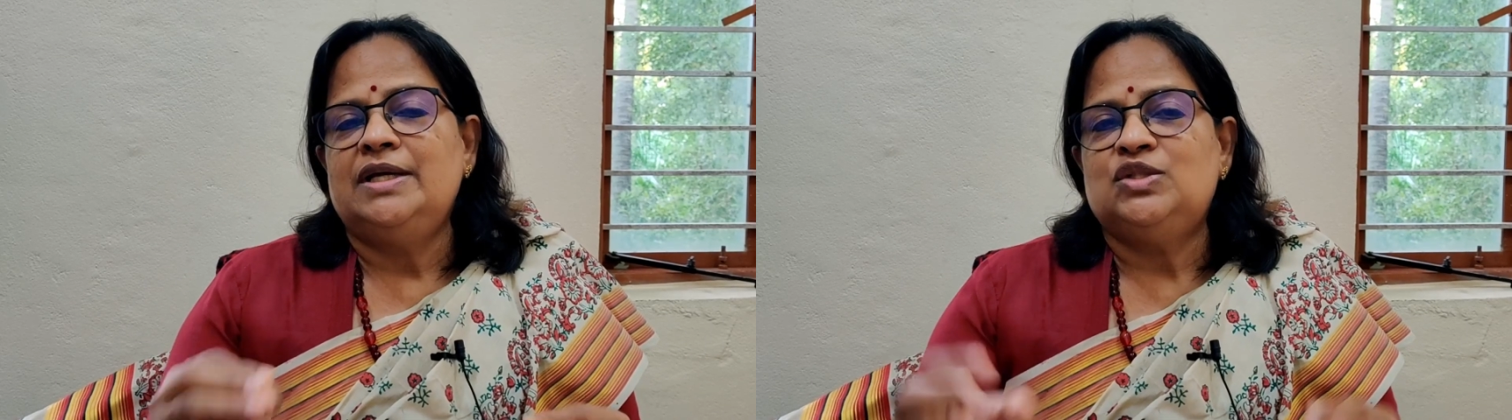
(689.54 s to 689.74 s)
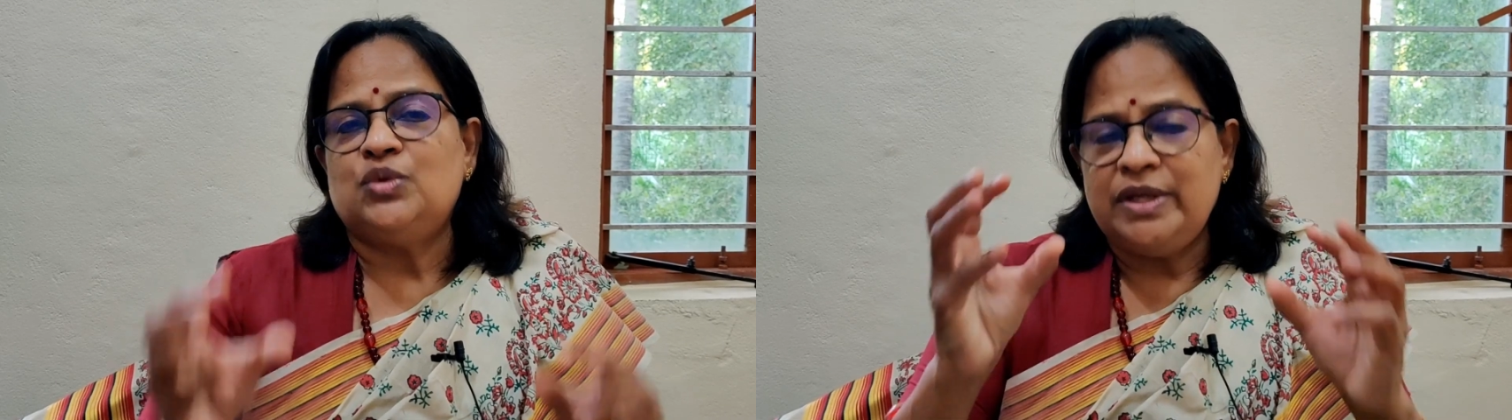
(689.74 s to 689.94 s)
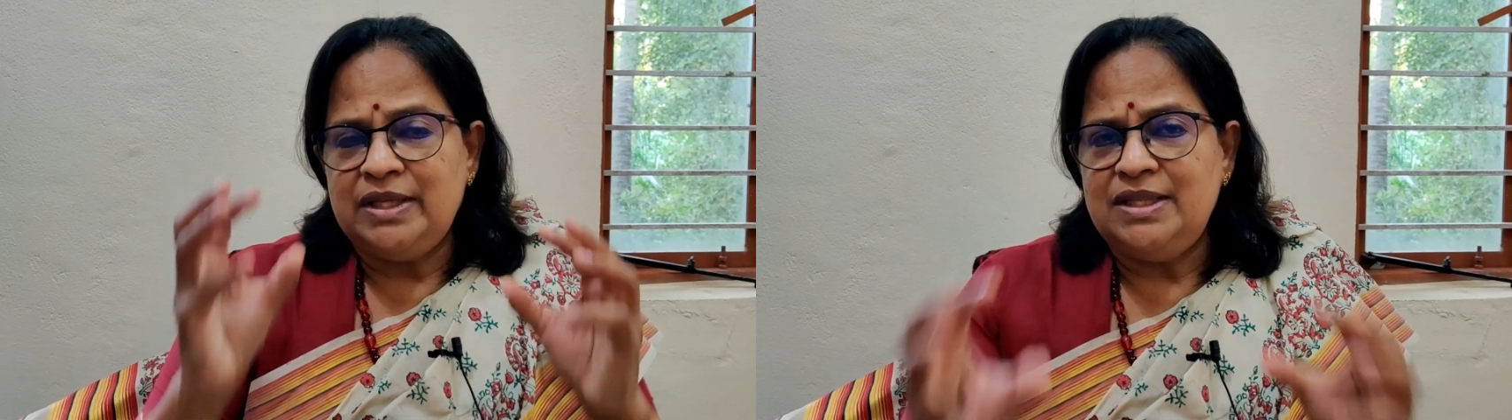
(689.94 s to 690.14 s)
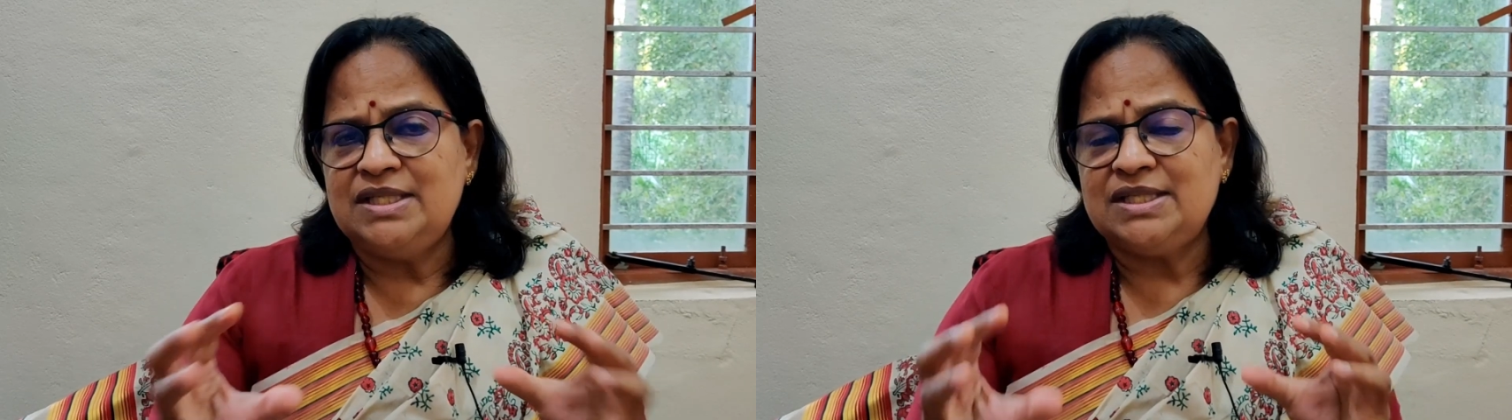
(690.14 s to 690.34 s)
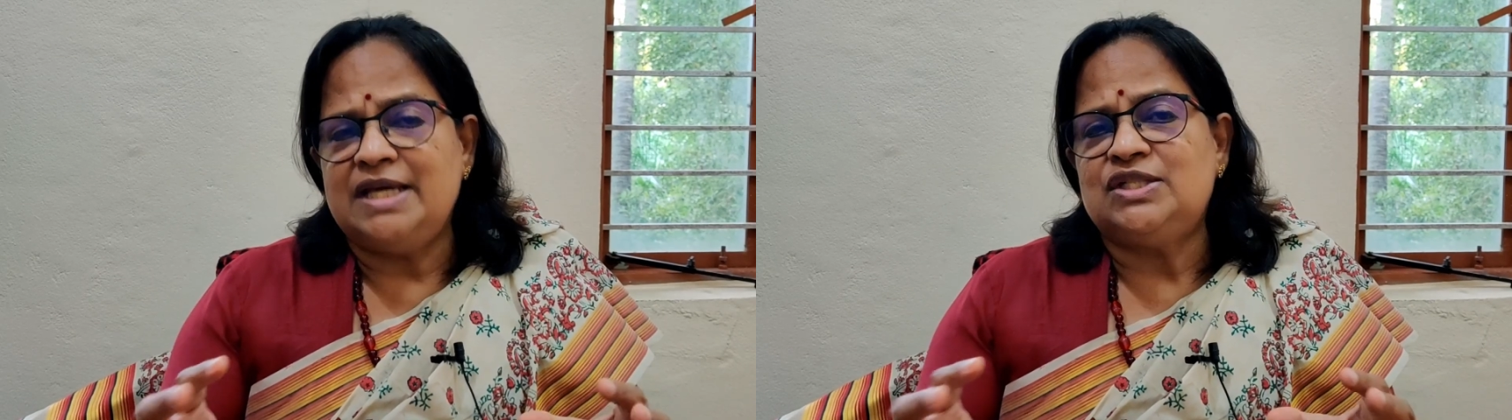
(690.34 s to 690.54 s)
So in
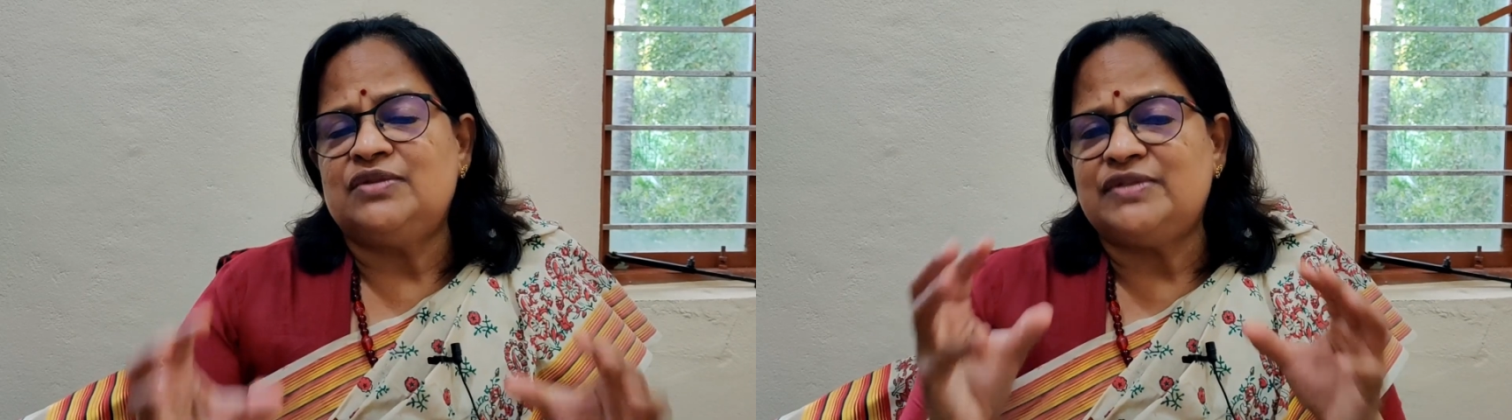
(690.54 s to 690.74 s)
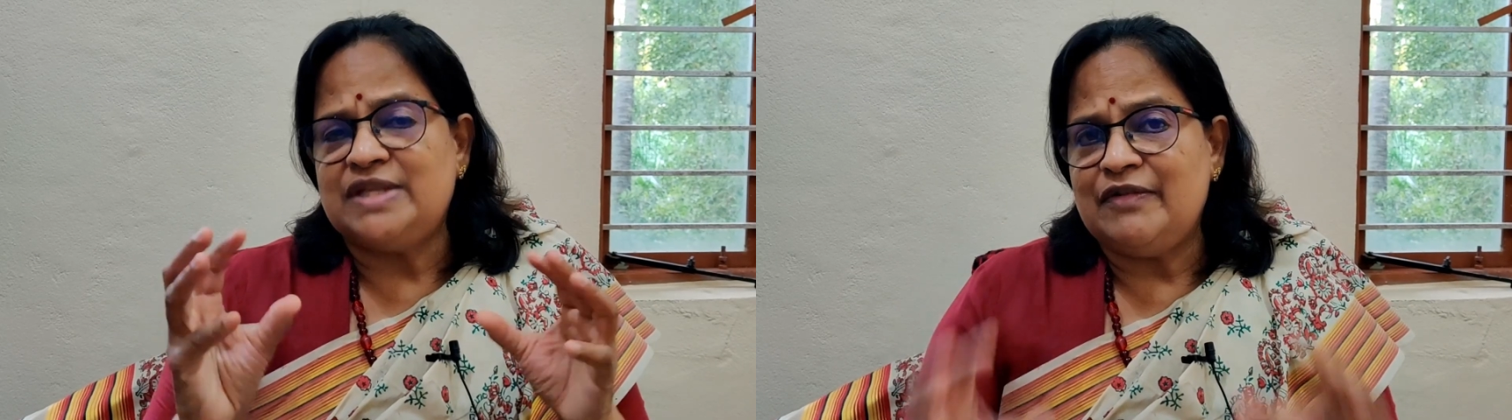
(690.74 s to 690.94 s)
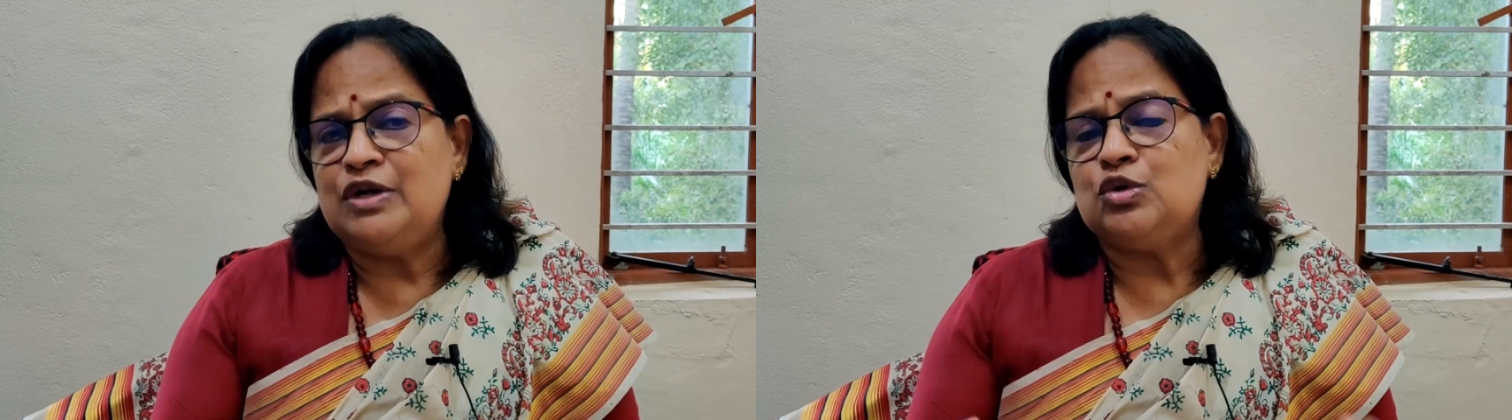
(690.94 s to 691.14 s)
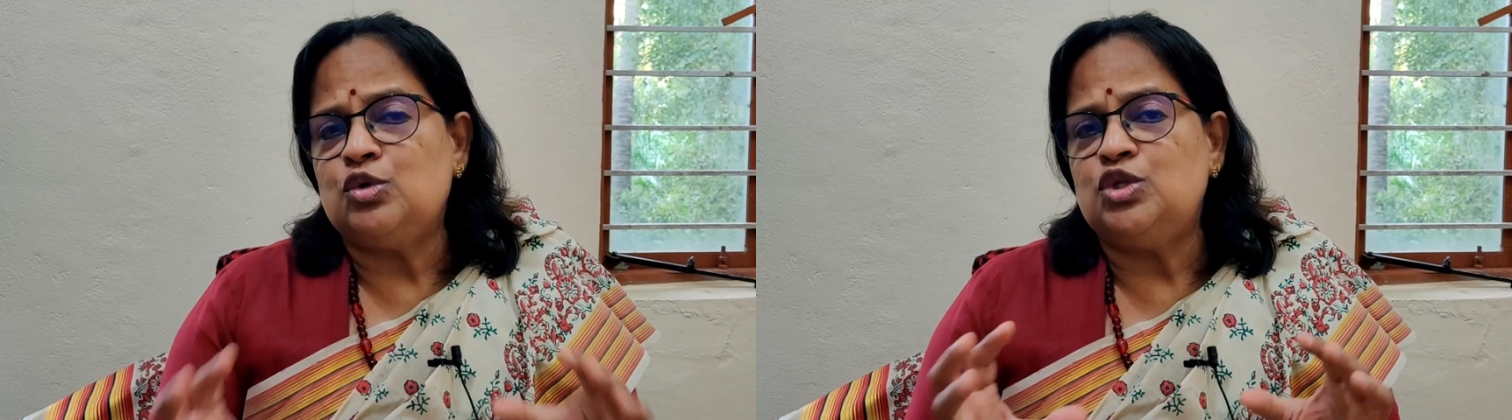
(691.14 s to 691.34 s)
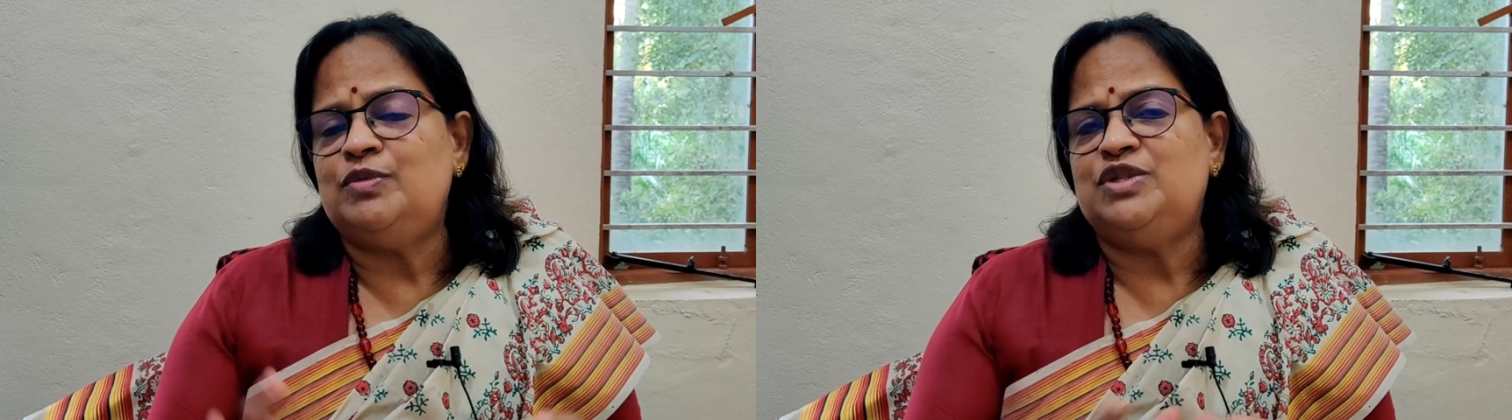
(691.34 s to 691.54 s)
this case of 7
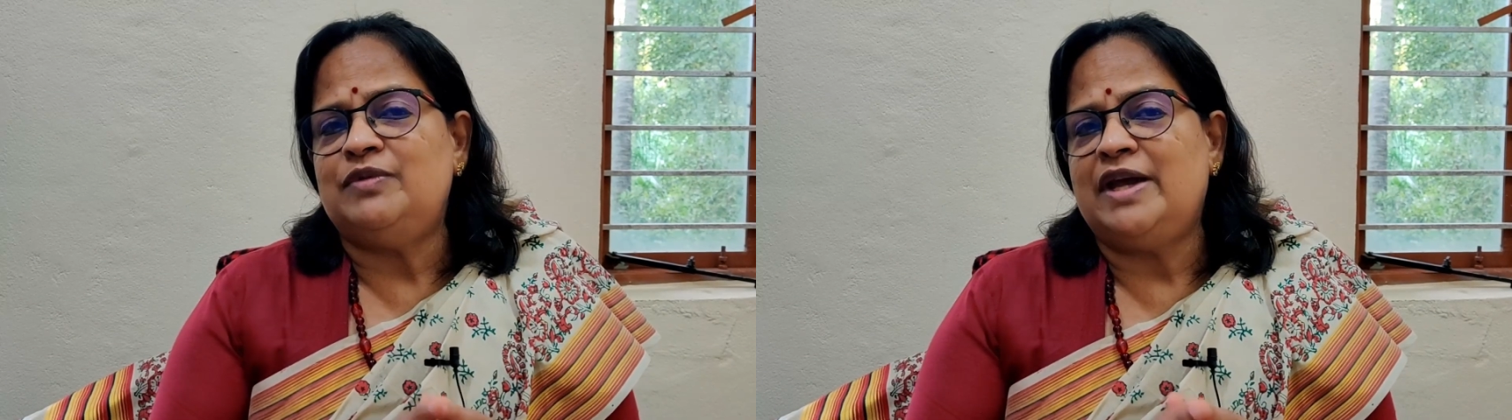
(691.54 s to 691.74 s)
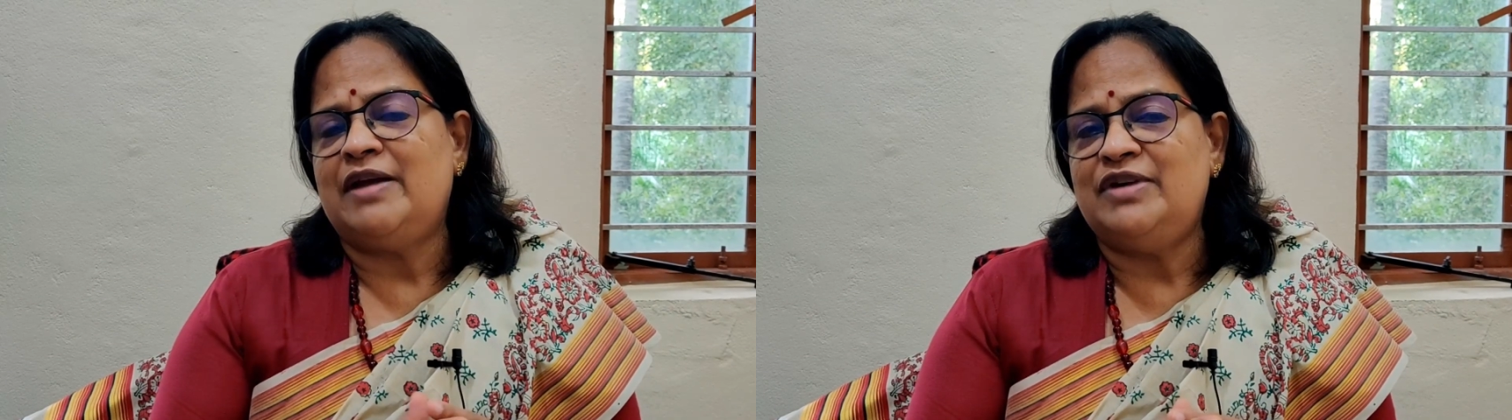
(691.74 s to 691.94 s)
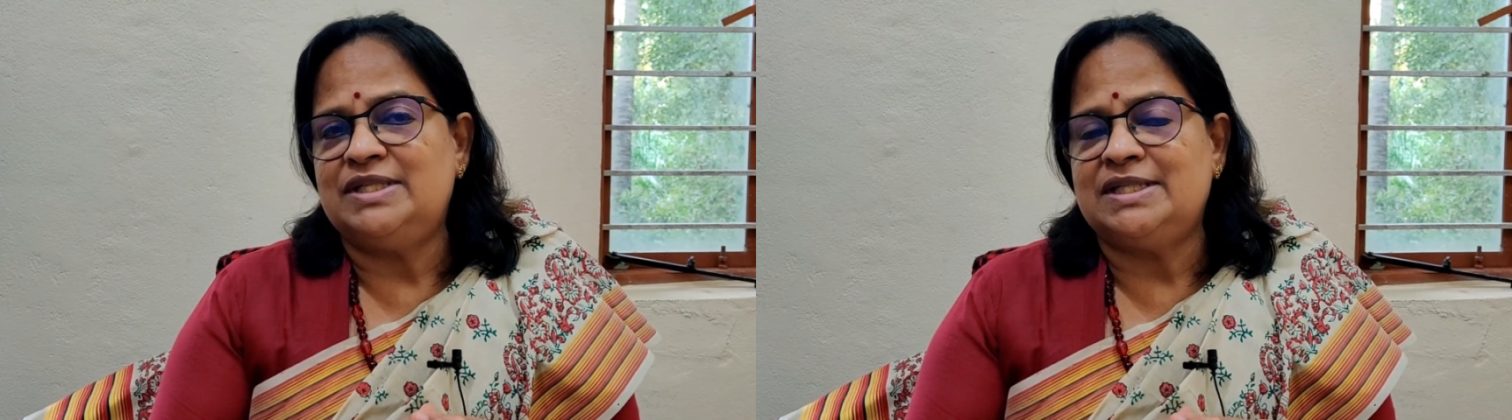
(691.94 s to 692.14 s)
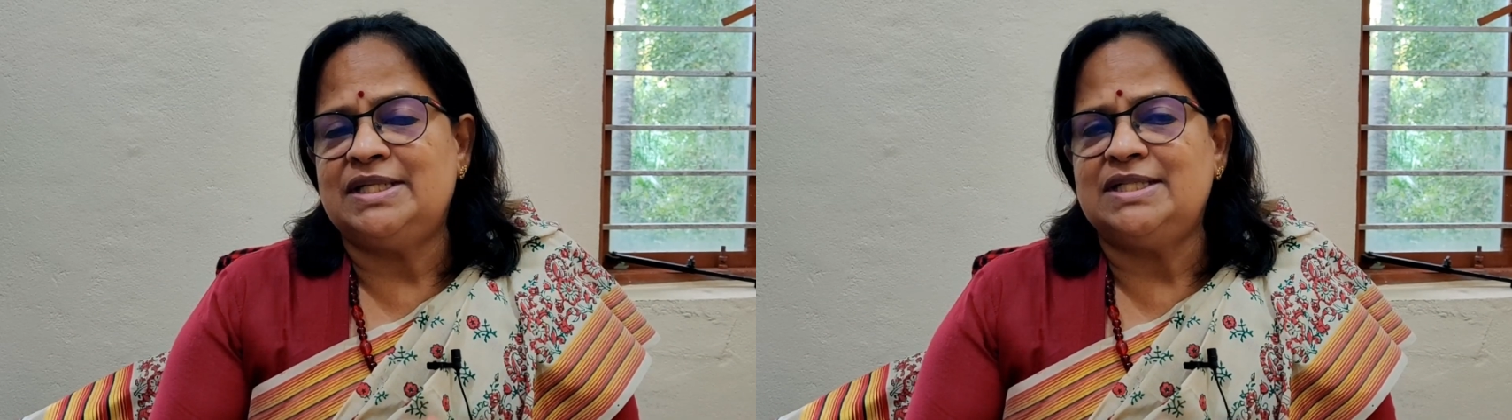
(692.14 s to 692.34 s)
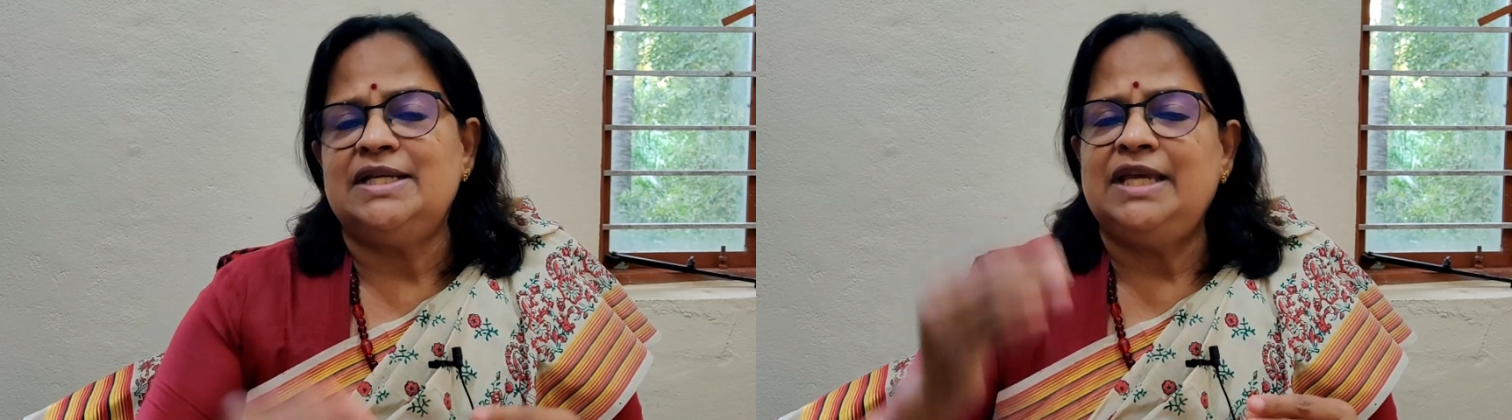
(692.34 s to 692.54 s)
rules which we have
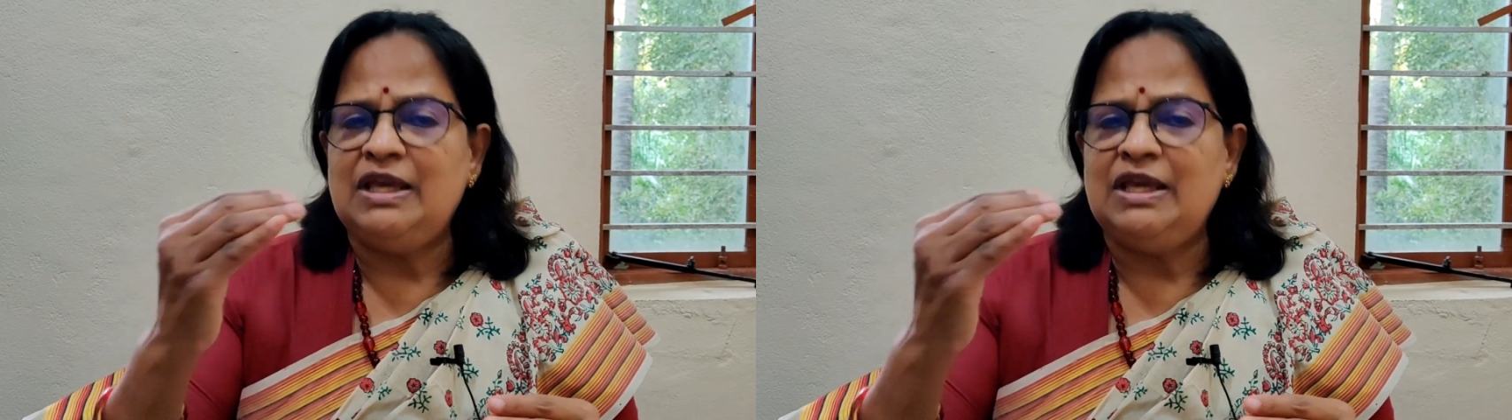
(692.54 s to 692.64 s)
discussed,